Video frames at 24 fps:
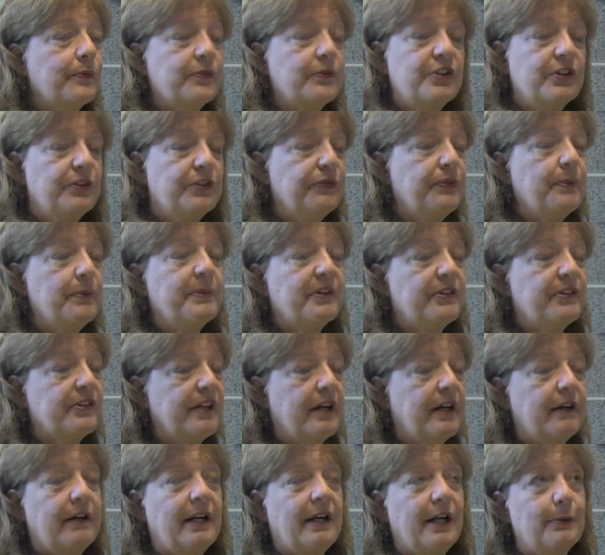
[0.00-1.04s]
Just from the
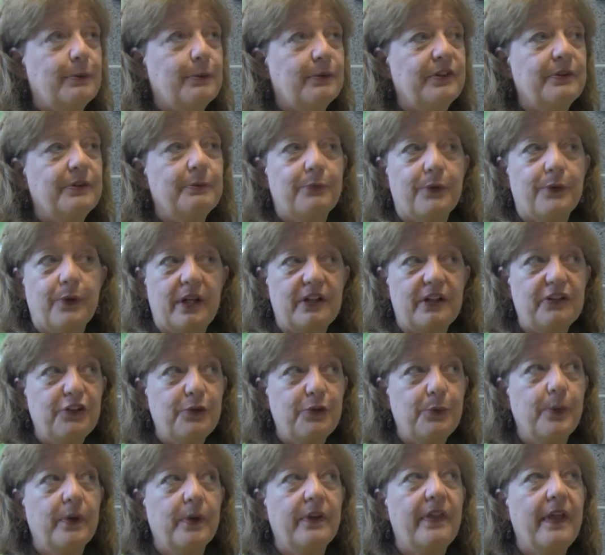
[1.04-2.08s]
start, I was
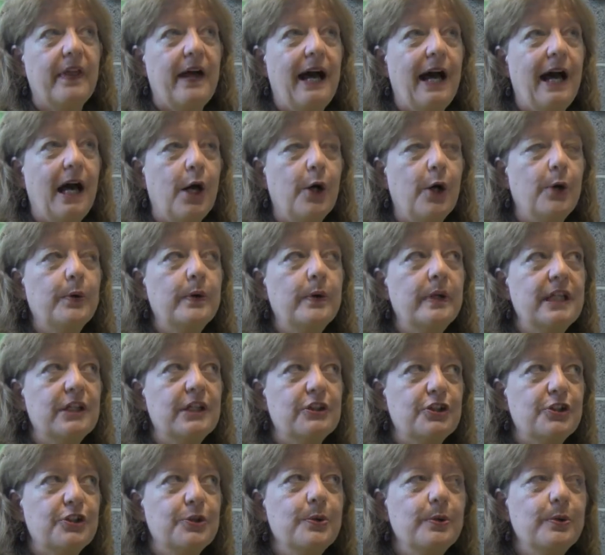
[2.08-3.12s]
impressed with how
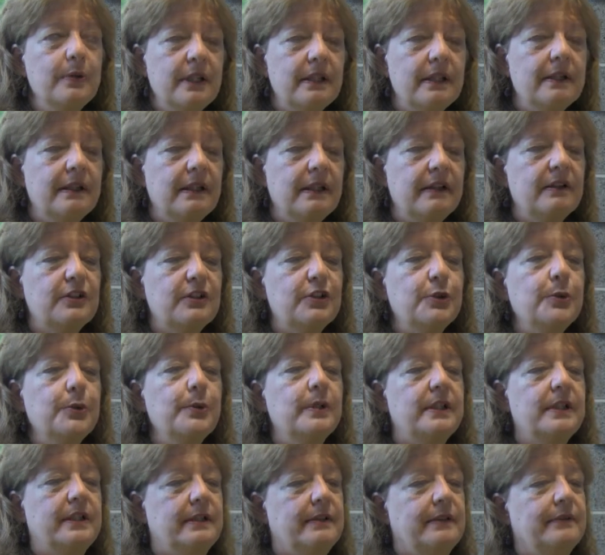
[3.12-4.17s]
intuitive
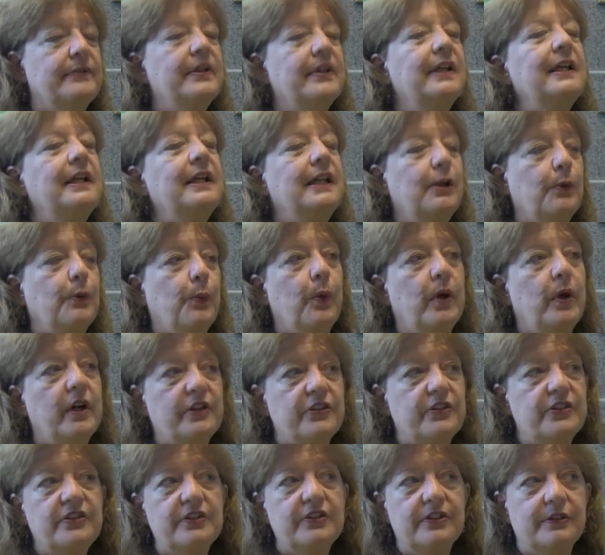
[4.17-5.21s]
it
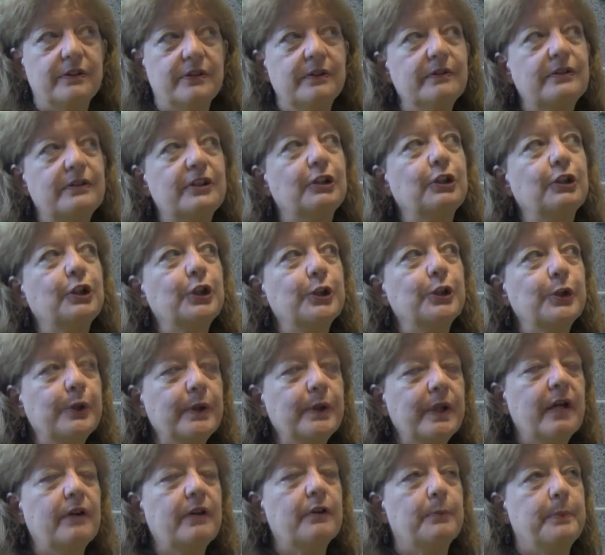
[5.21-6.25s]
was to
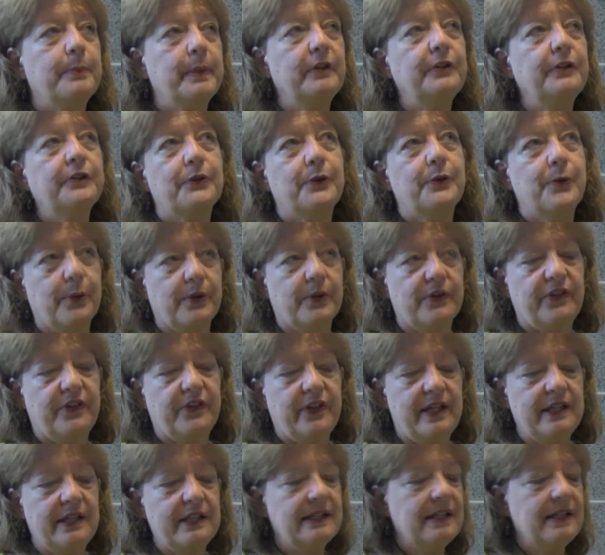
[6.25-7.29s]
learn how to build a course
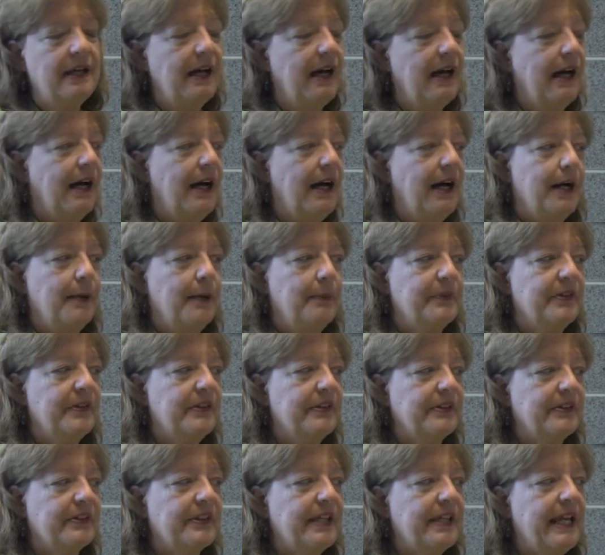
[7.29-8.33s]
site.
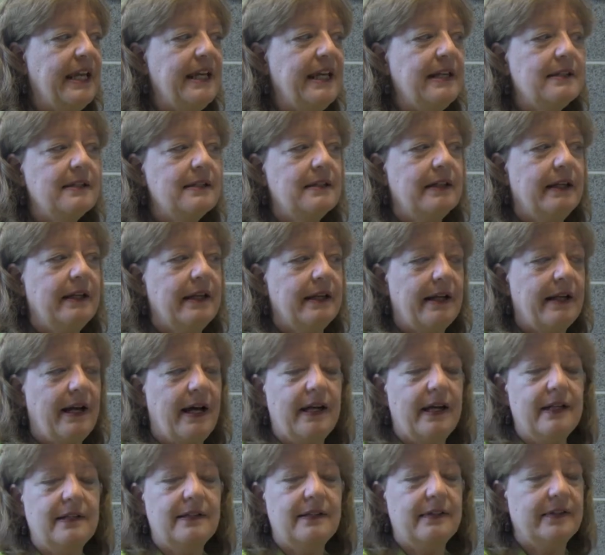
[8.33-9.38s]
Since Kate and
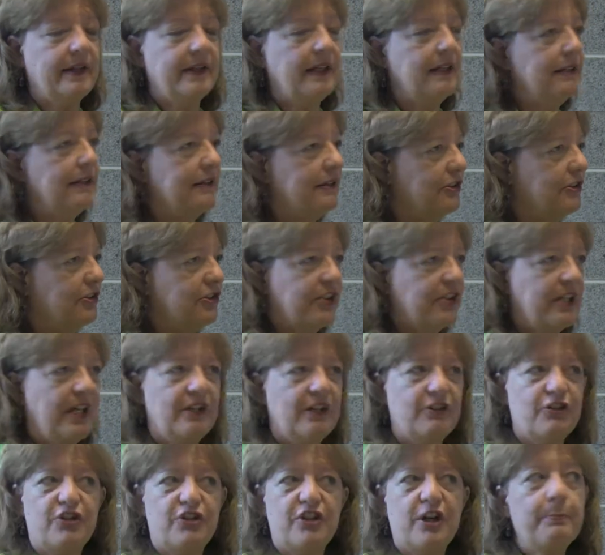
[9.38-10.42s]
I decided to just kind
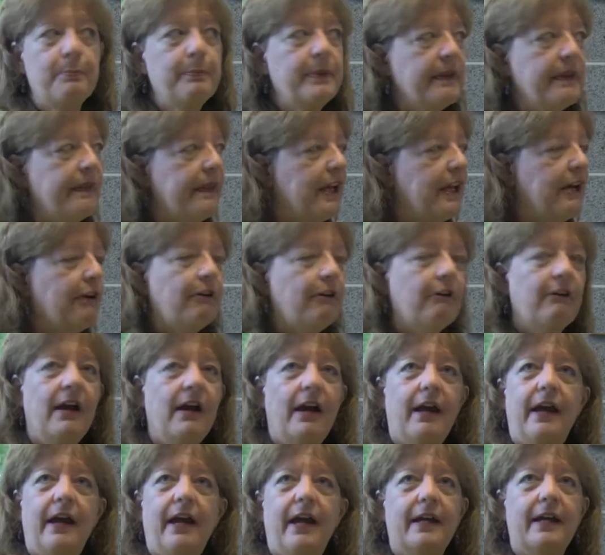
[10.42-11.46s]
of jump in there
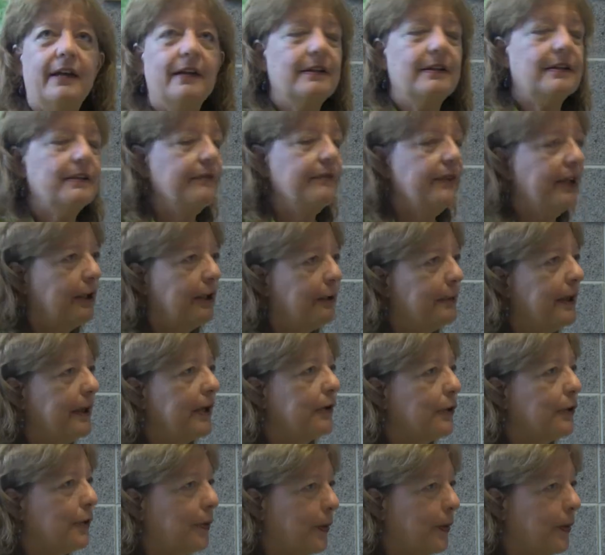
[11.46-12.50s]
and develop
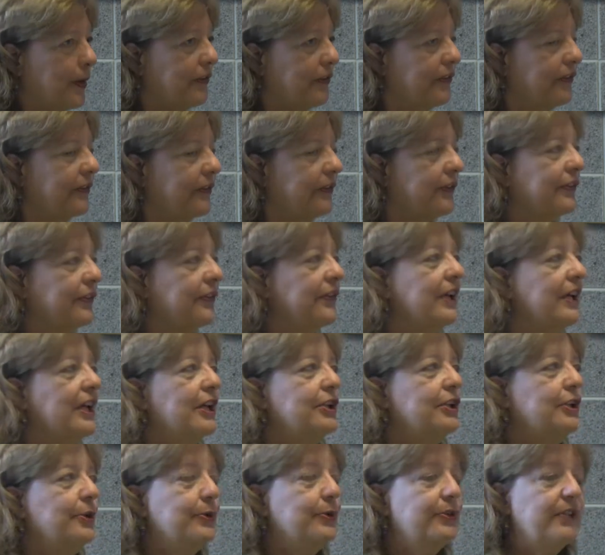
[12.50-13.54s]
our courses
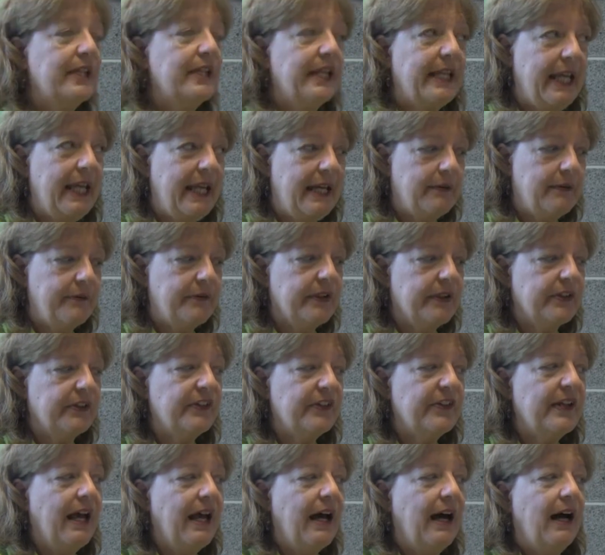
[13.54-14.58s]
using
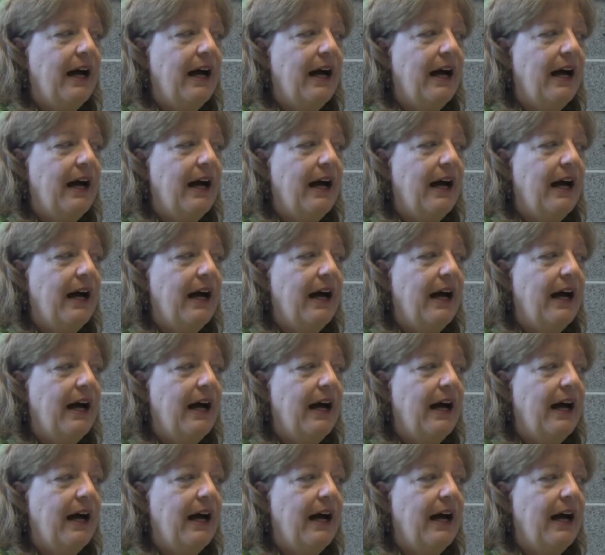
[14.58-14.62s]
Canvas,